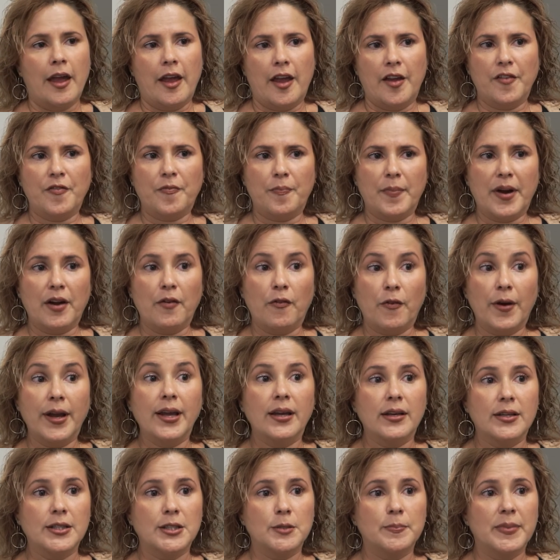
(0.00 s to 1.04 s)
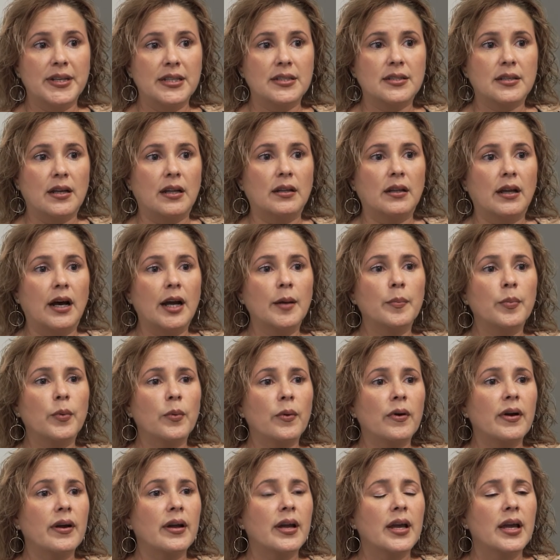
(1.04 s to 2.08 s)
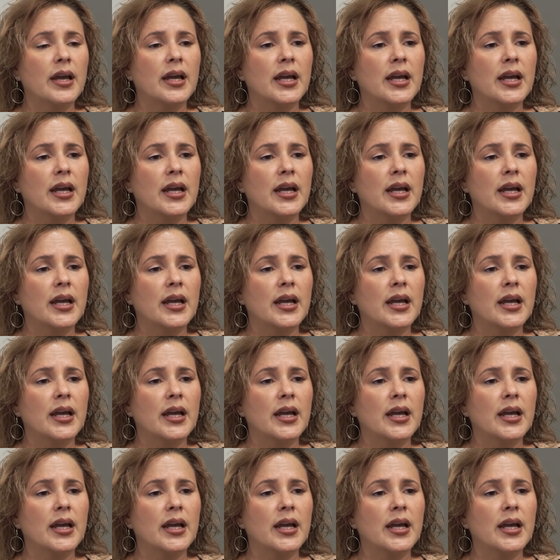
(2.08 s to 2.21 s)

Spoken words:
If my rate is based on Libor,